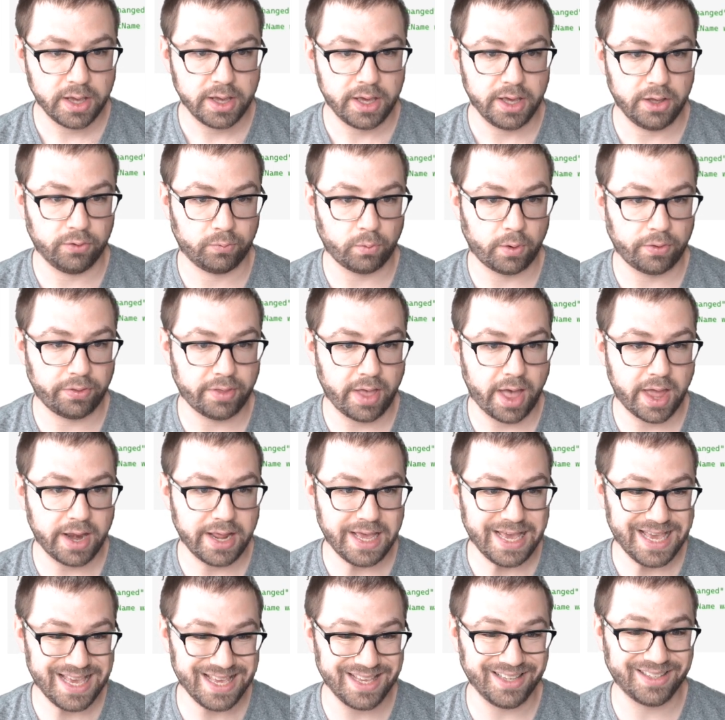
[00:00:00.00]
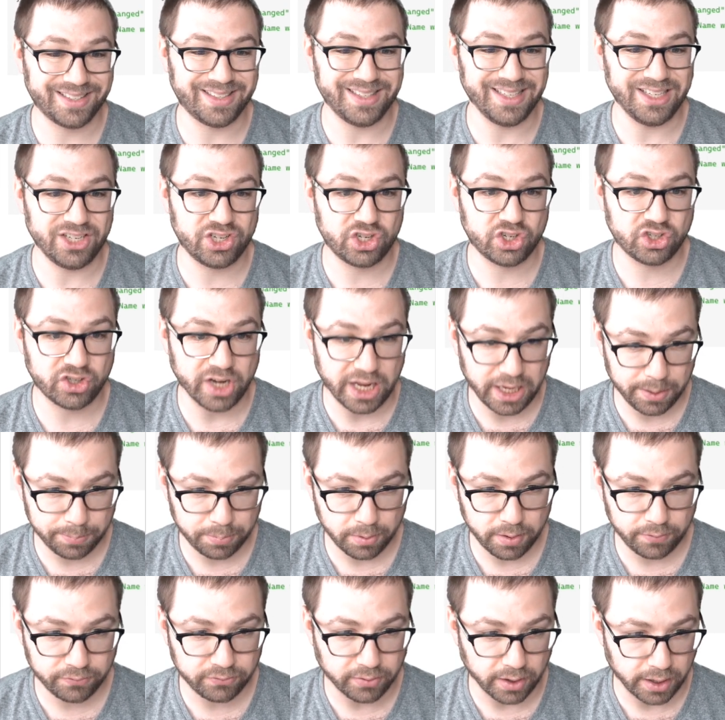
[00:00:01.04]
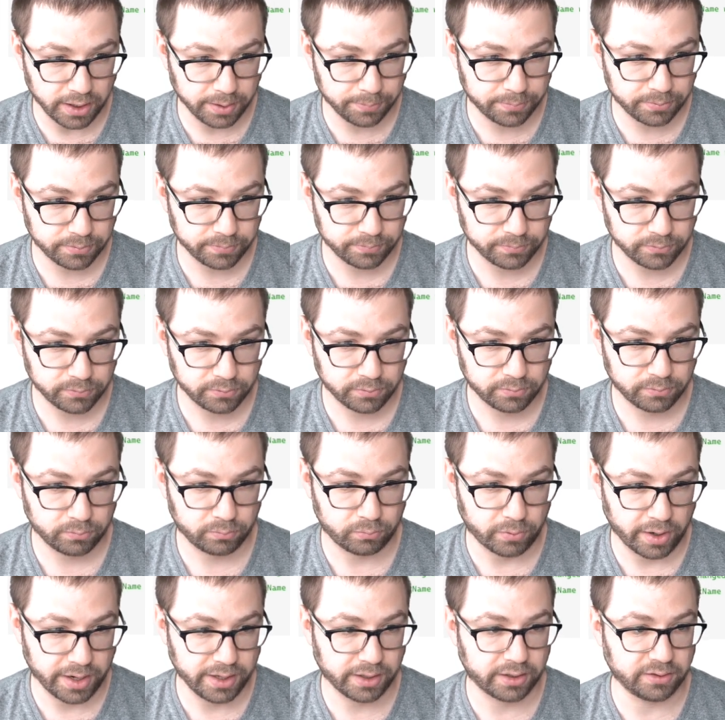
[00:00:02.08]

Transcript: is one that is the shape of type, right?